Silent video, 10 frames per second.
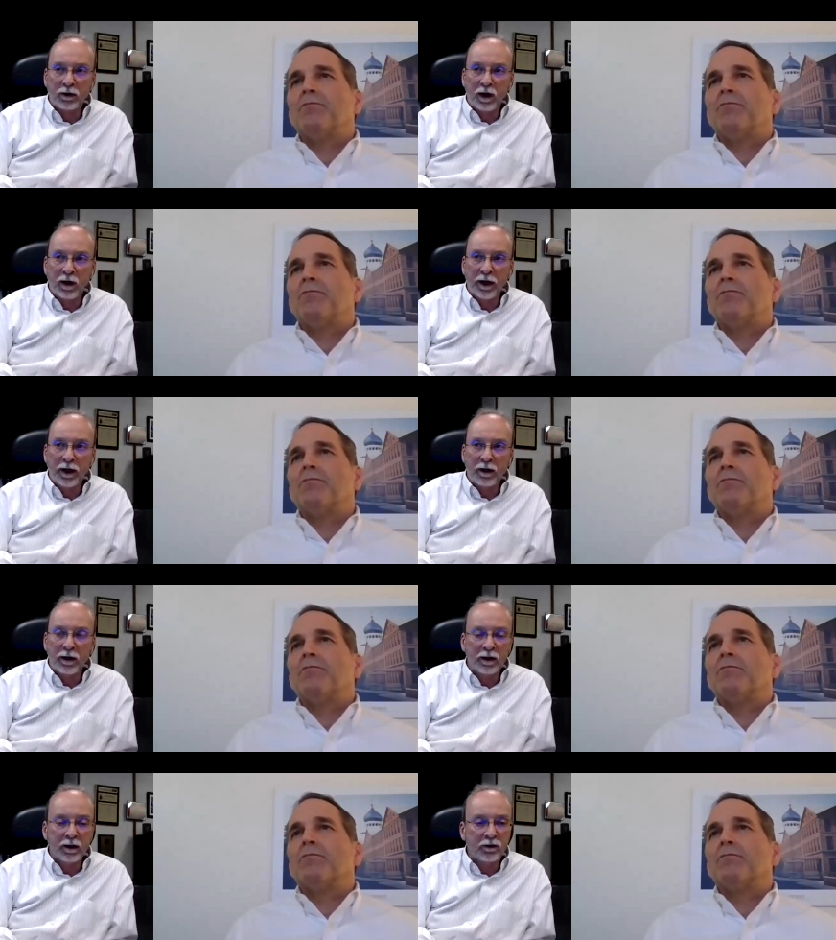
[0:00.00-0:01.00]
Speaker 1: common
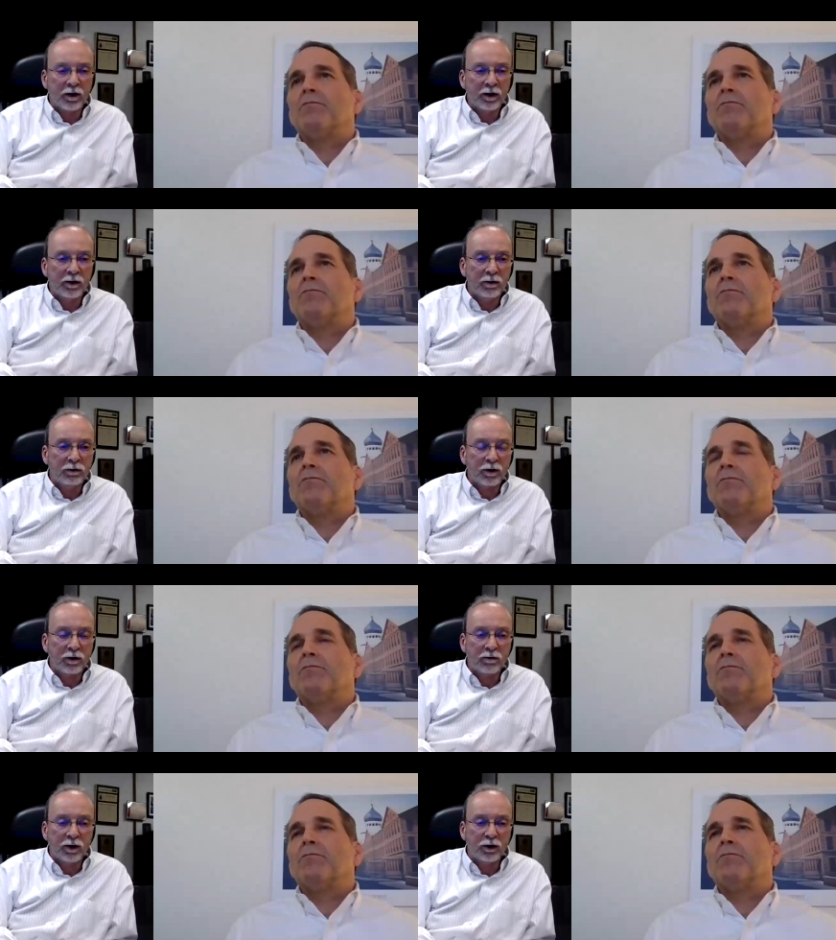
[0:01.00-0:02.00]
areas. Are you sort of
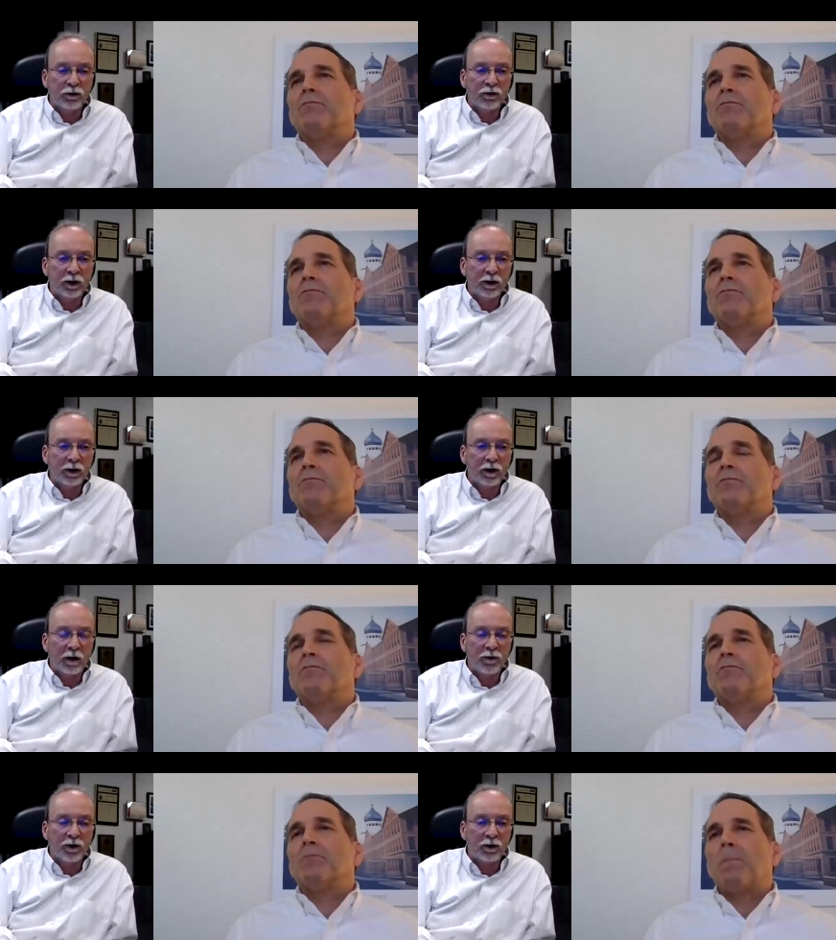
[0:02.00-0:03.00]
reducing the
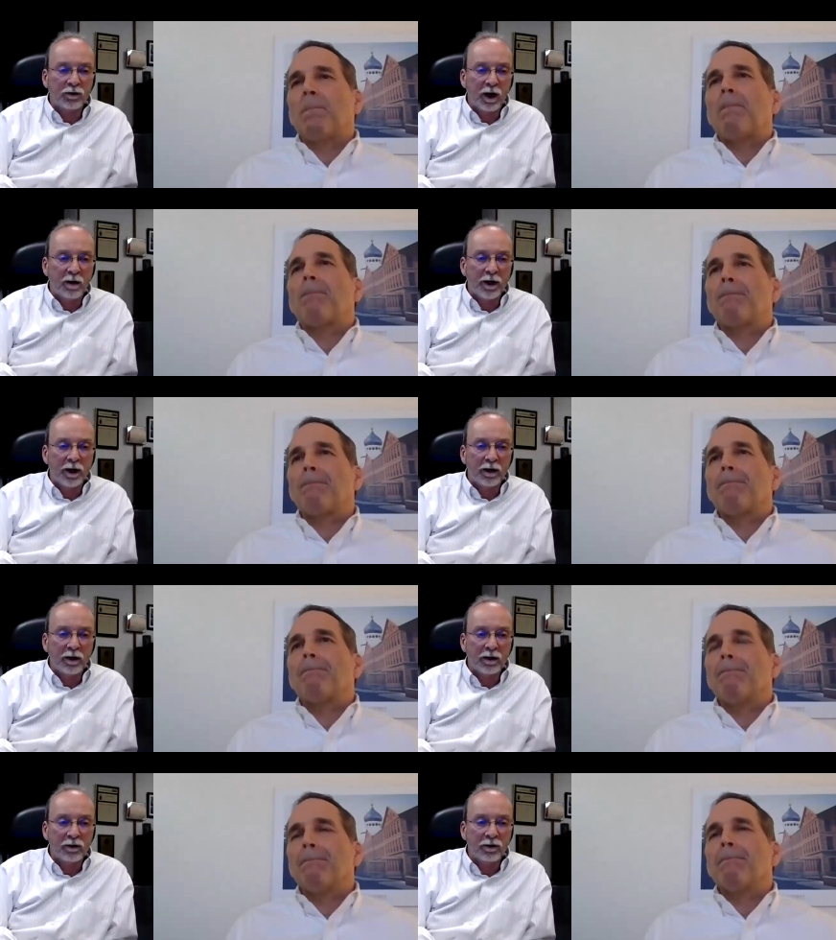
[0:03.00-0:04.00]
number of common
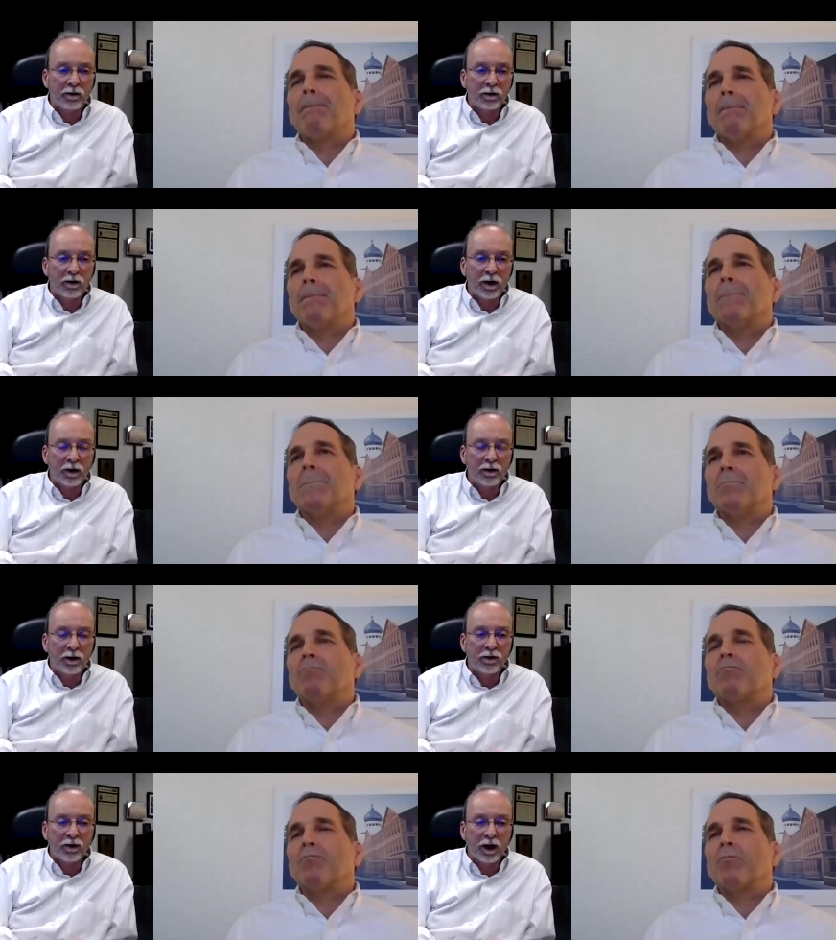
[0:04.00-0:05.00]
areas and so on in your
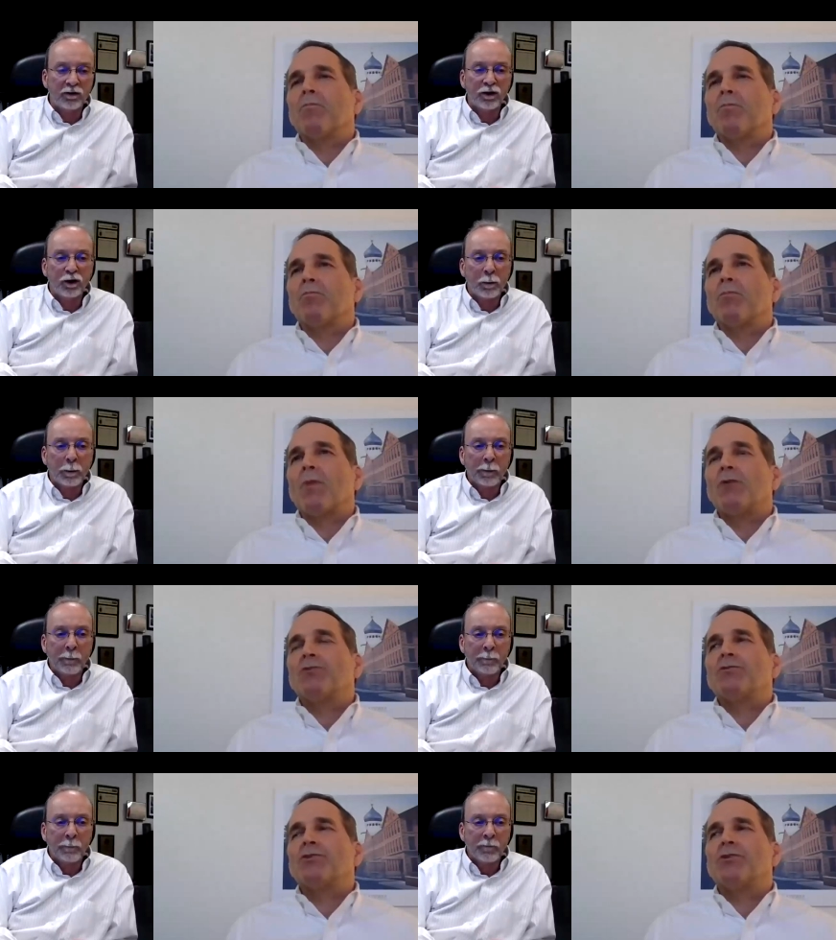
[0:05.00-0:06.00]
designs?
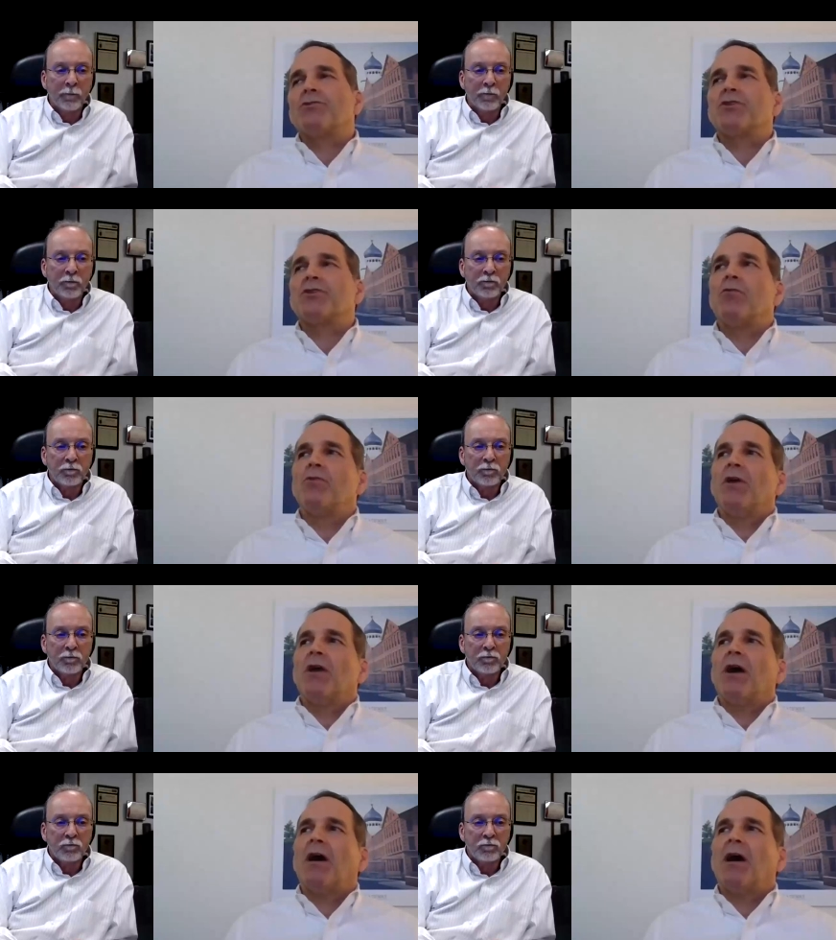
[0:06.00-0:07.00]
Speaker 2: Sure. So
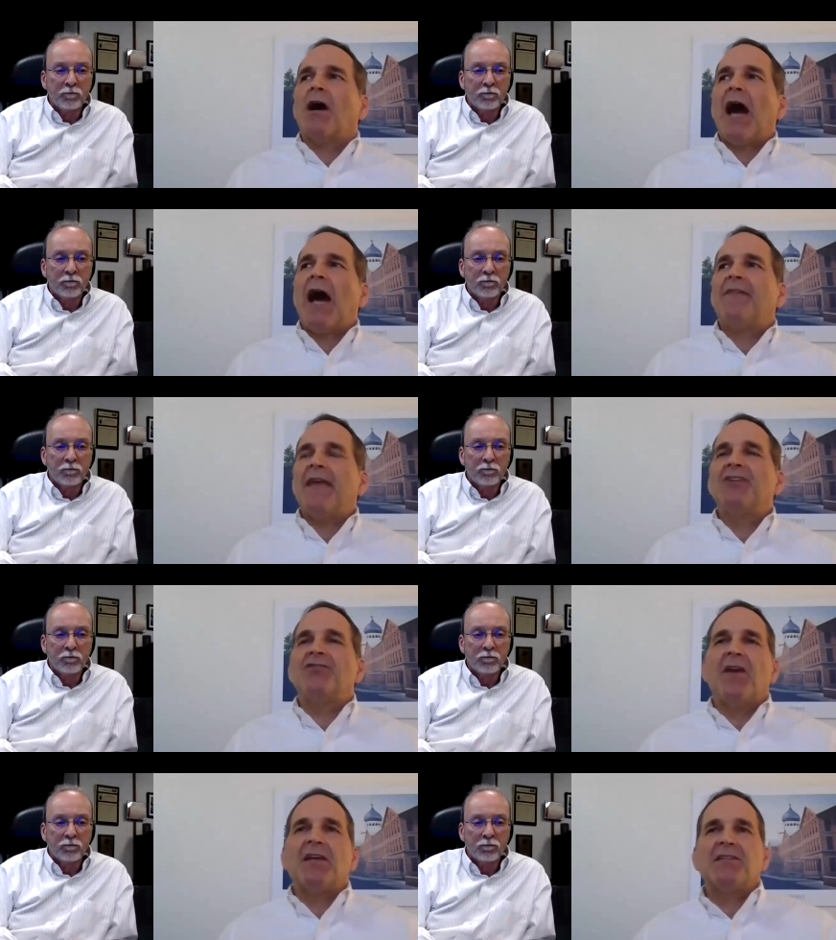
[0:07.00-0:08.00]
uh, on the
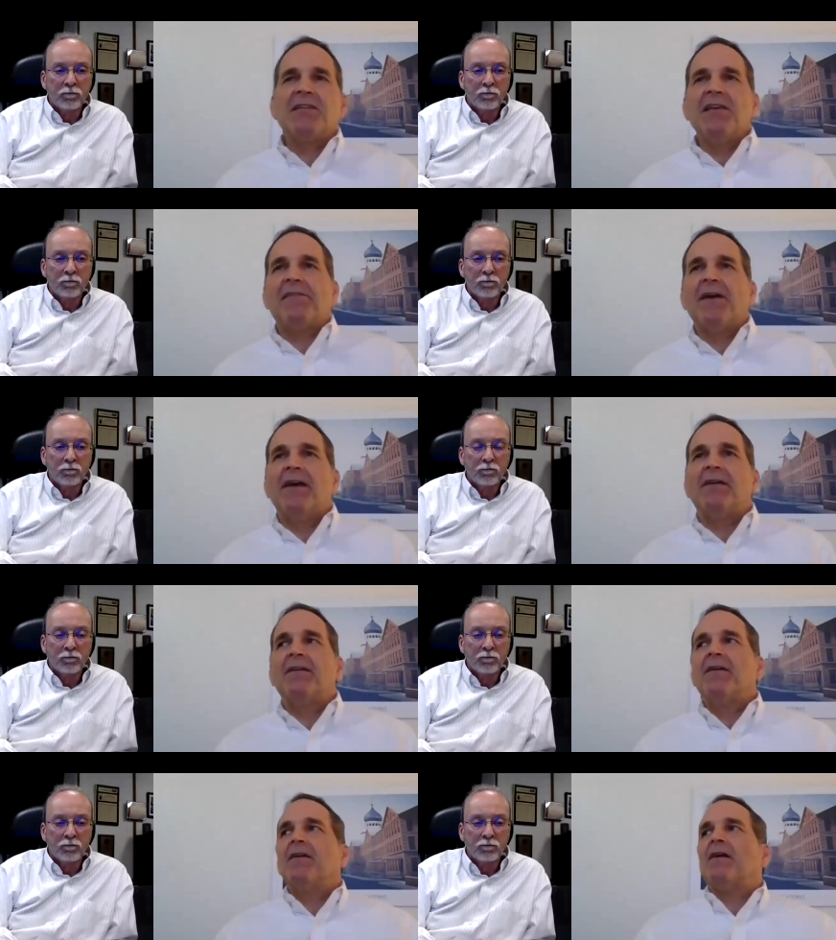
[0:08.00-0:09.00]
HVAC thing,
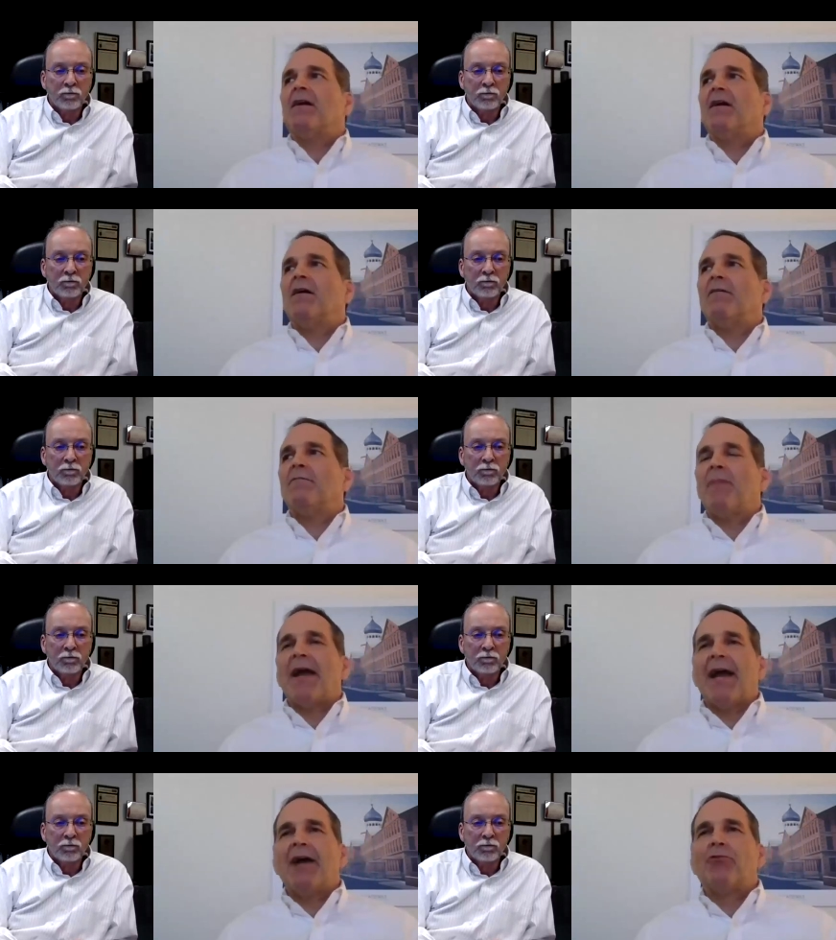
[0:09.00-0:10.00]
uh, my
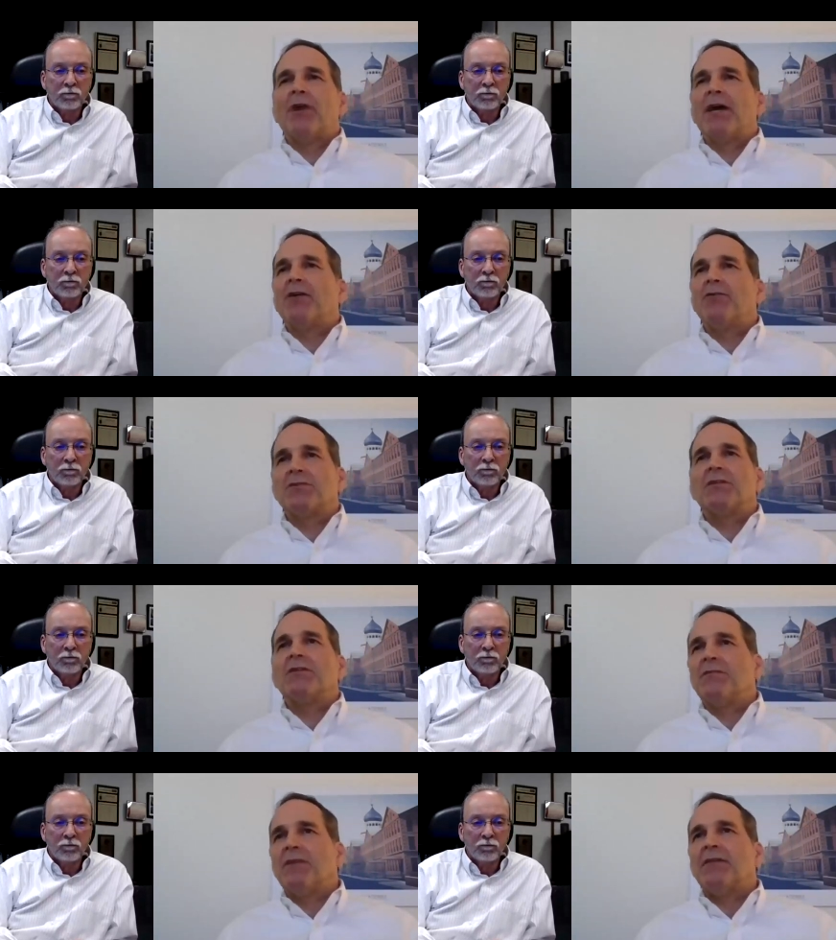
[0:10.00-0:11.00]
guy Rick, who's a,
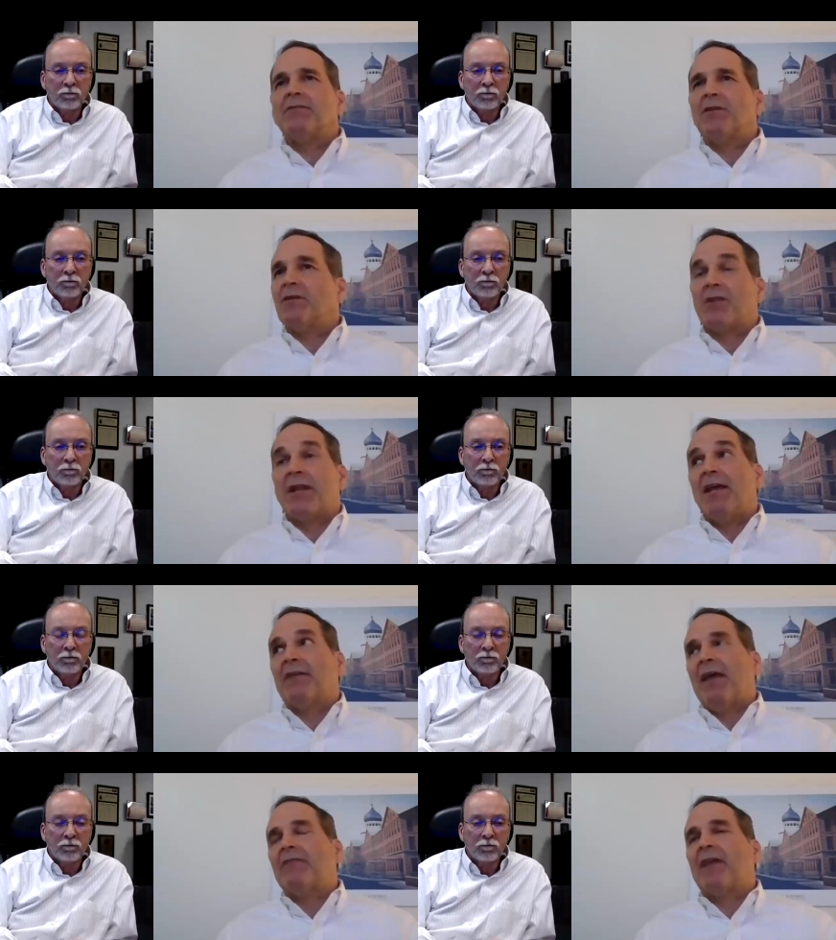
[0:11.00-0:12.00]
a